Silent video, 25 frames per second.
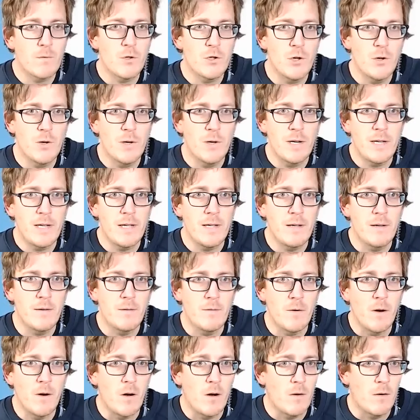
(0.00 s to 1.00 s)

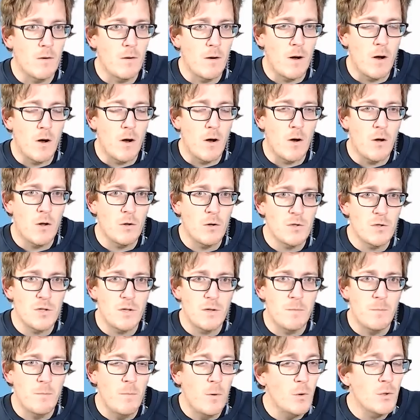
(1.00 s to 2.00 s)
surely all
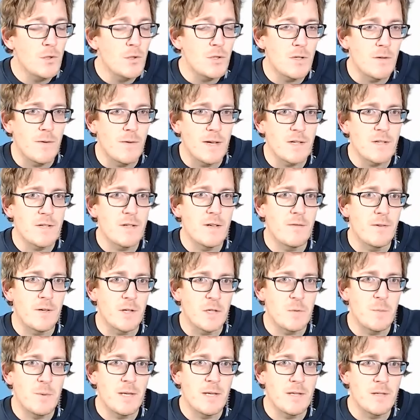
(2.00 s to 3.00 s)
to most of us have
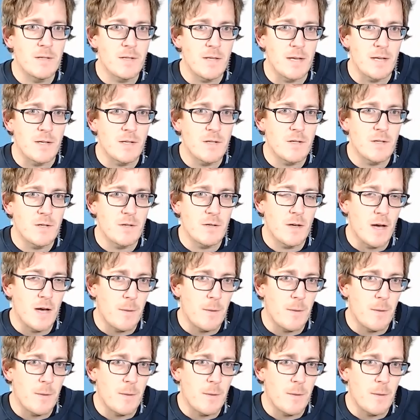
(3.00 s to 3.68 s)
experienced this.